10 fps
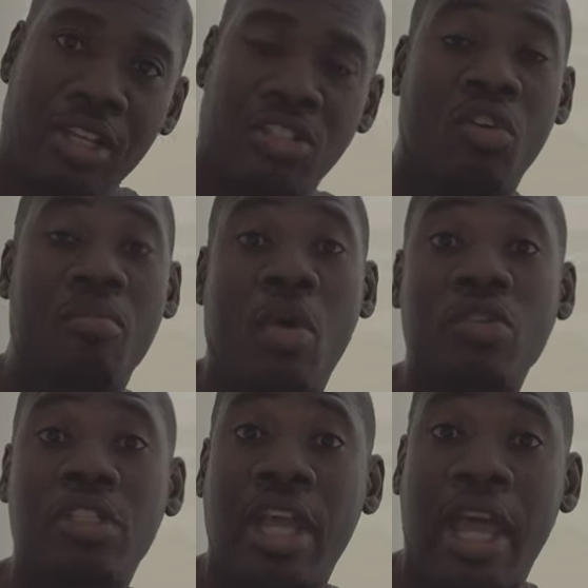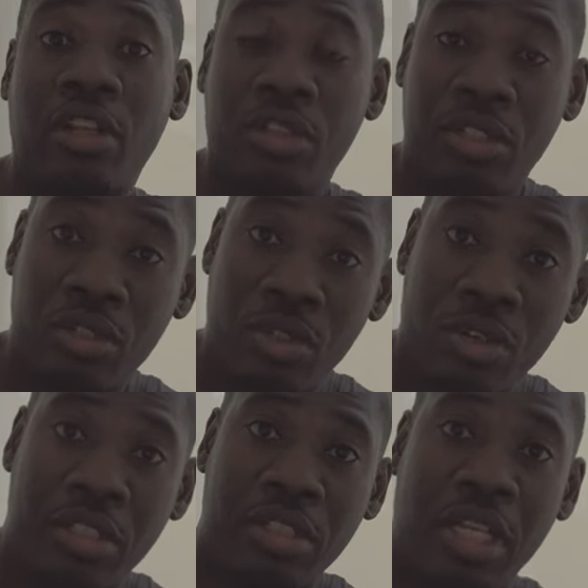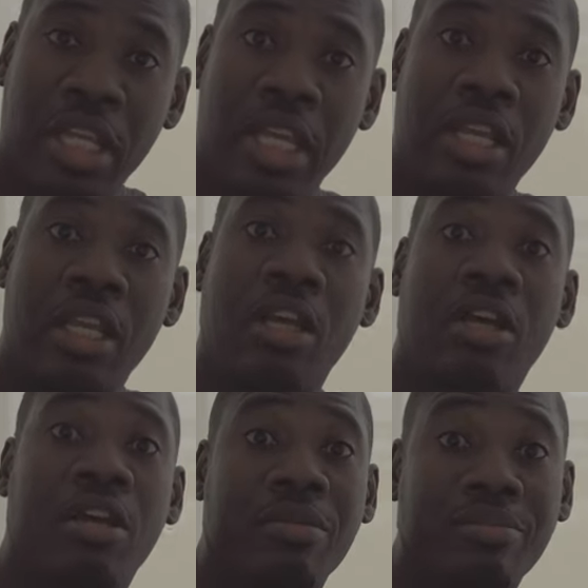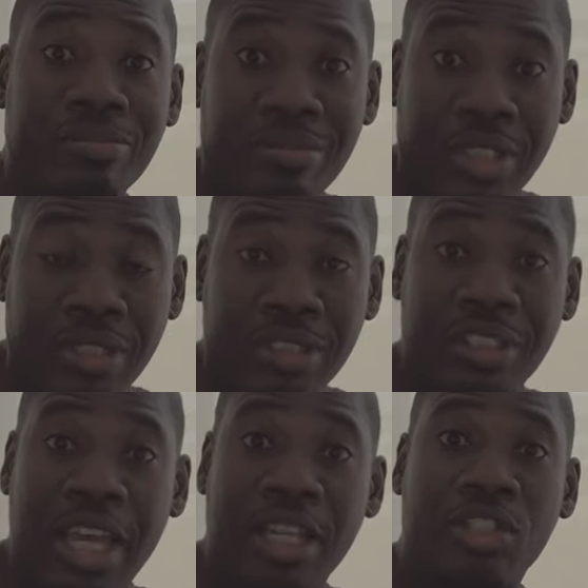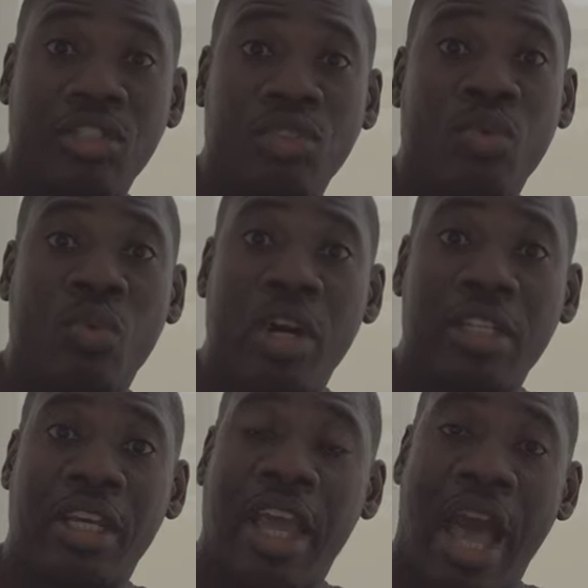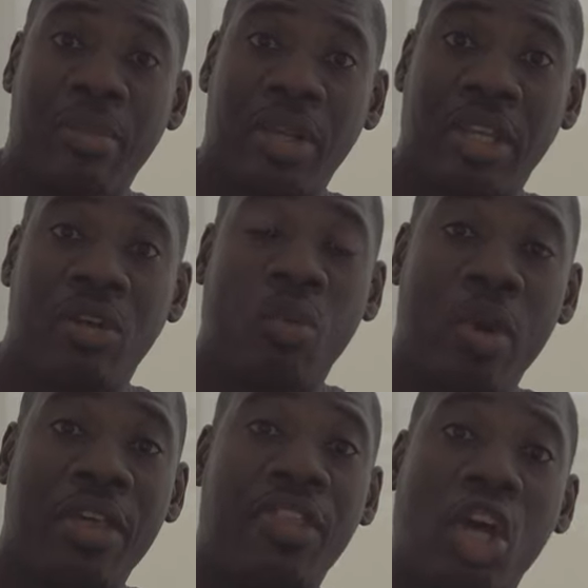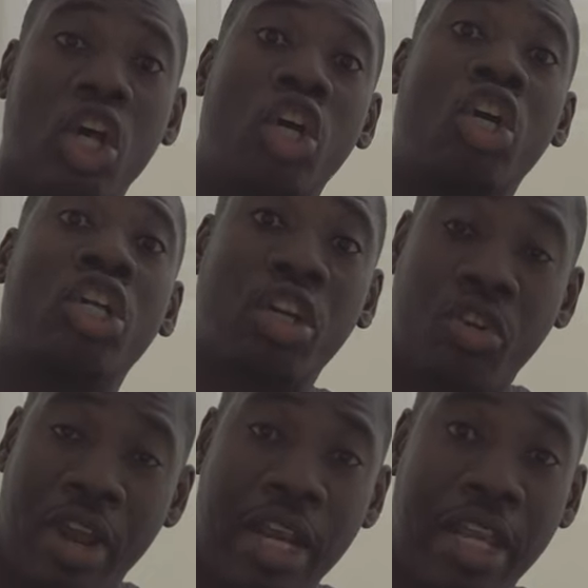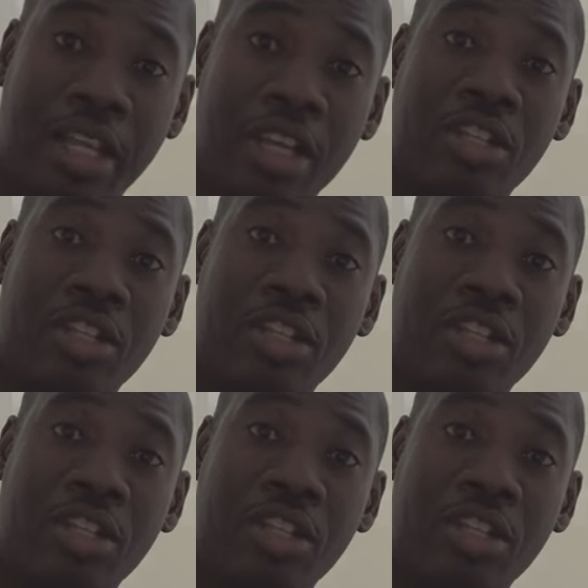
So most landlords in New York City tend to want an applicant with good credit.